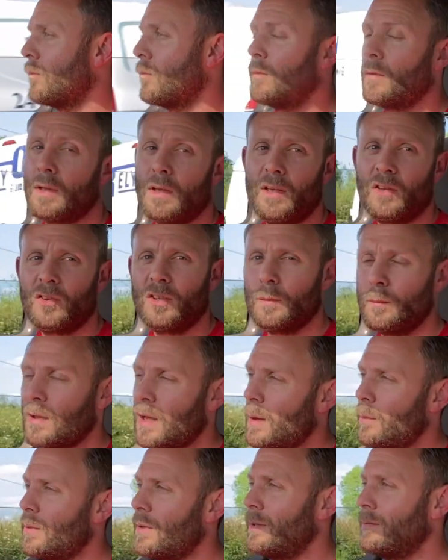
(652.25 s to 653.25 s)
He seemed
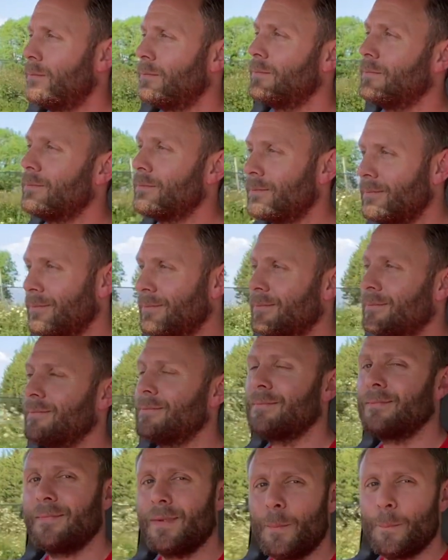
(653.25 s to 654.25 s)
happy.
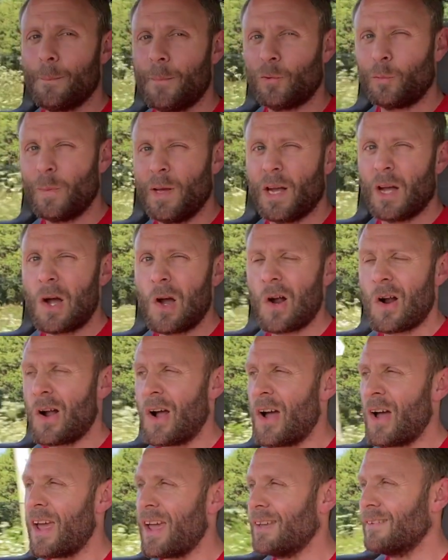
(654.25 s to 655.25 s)
Must be a car
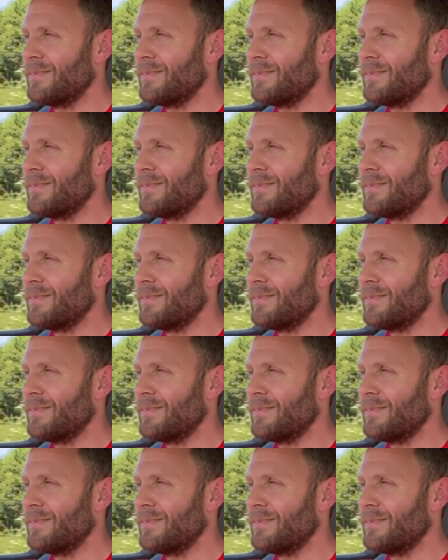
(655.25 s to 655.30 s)
guy.